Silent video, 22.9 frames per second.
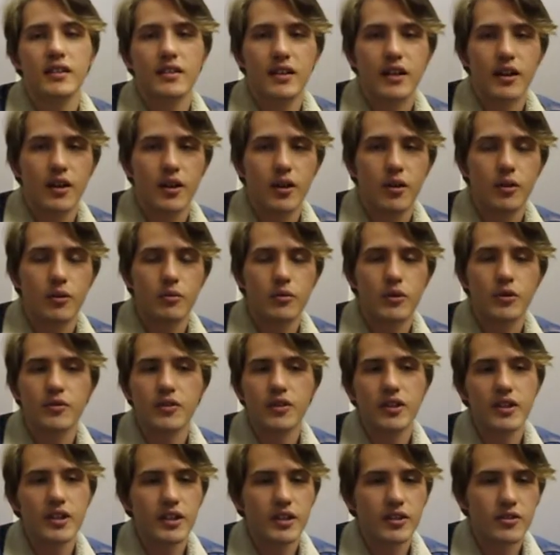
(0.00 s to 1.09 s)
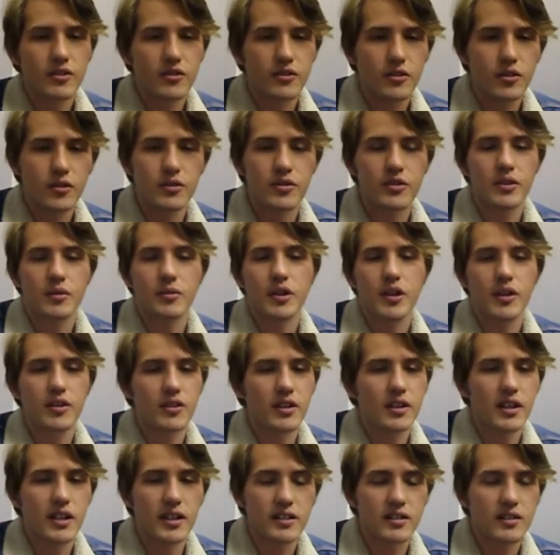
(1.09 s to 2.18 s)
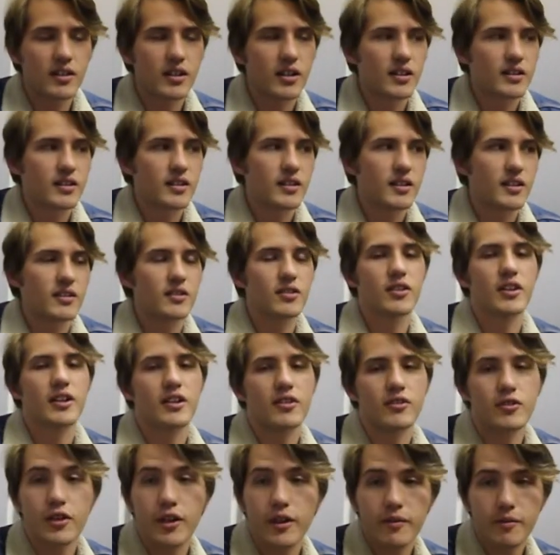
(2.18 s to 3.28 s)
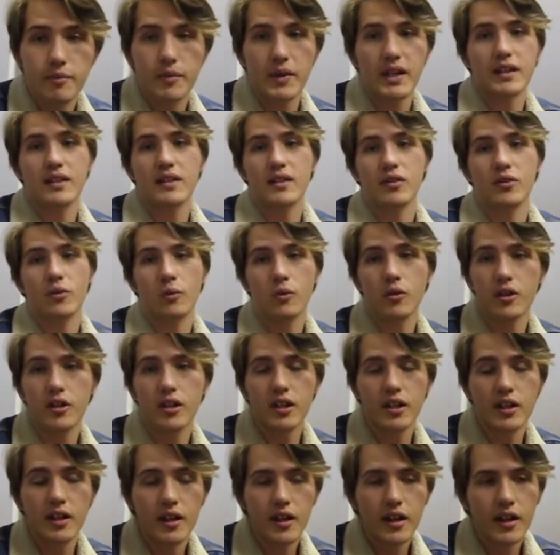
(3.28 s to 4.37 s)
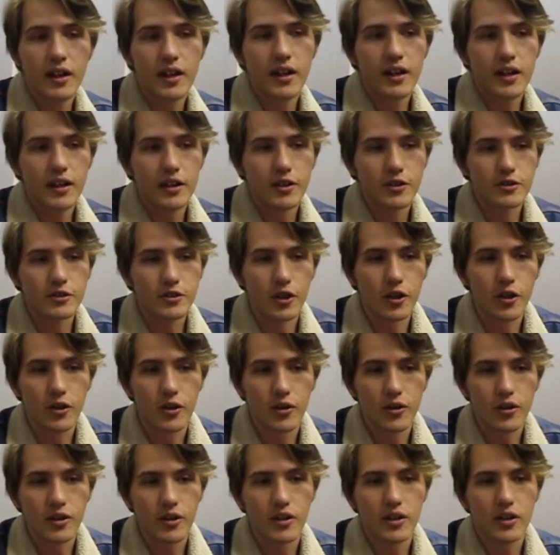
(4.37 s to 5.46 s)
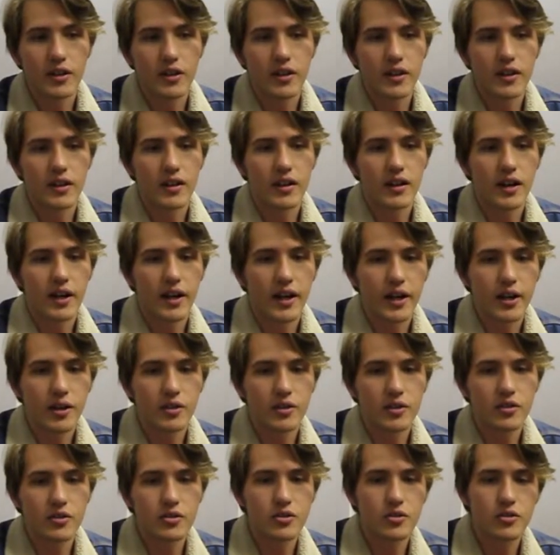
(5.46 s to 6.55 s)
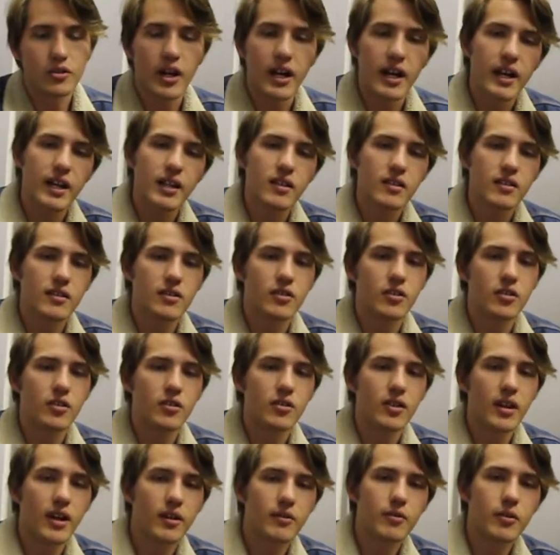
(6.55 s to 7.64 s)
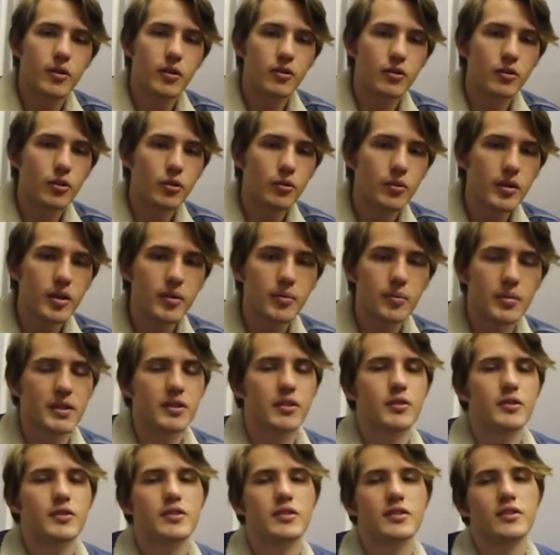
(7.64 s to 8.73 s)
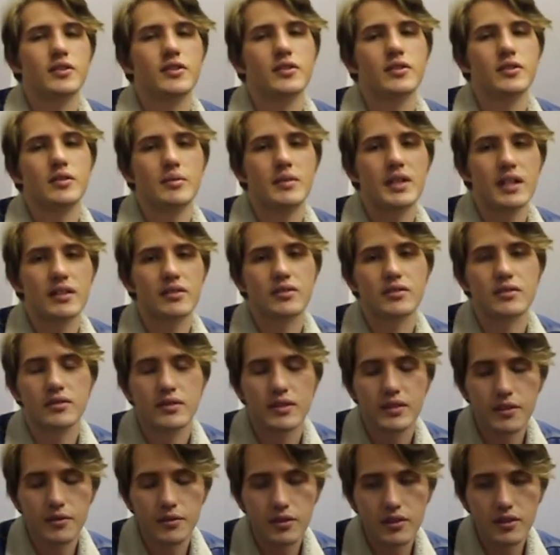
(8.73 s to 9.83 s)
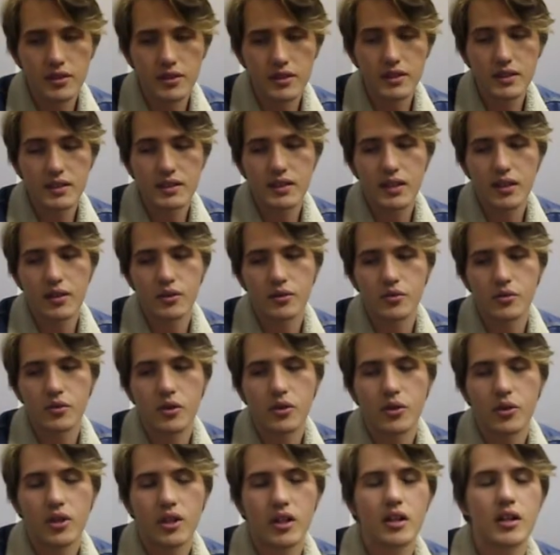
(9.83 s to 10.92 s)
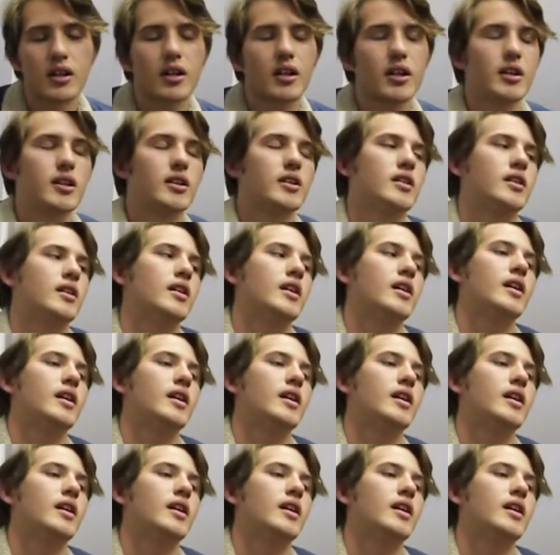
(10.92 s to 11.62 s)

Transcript: I'll move on and do some other kind of content until I can try and make this work. So I tried to do that for a little bit, but there were still some technical difficulties that was going on.